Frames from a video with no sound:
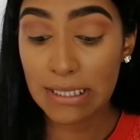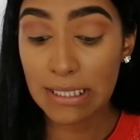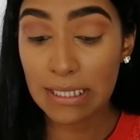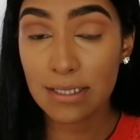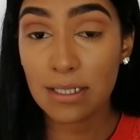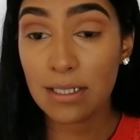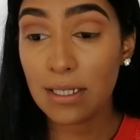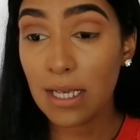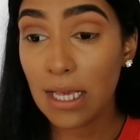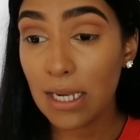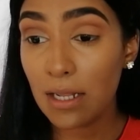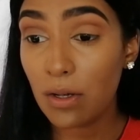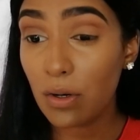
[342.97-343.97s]
Bring that
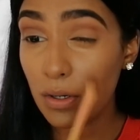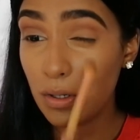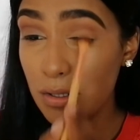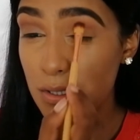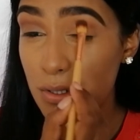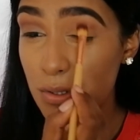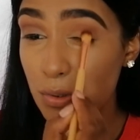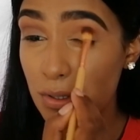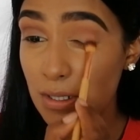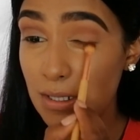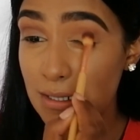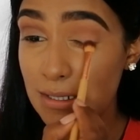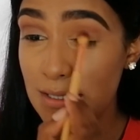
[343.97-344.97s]
color onto
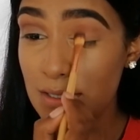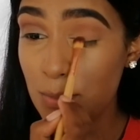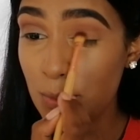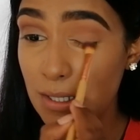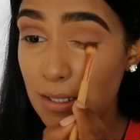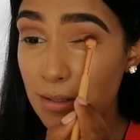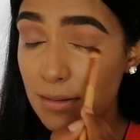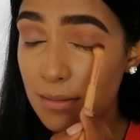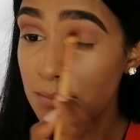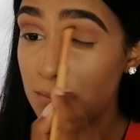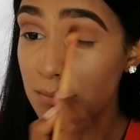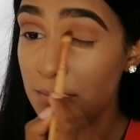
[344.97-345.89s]
your lid as well.